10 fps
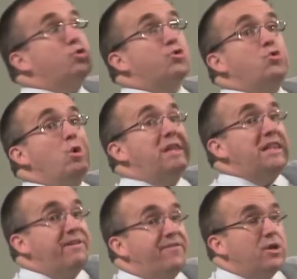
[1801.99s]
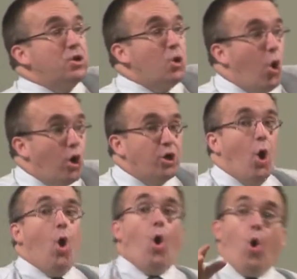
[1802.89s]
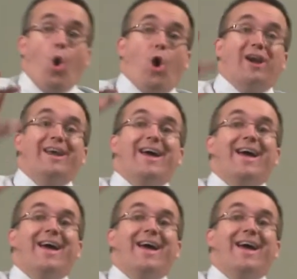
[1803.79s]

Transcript: true and living God, or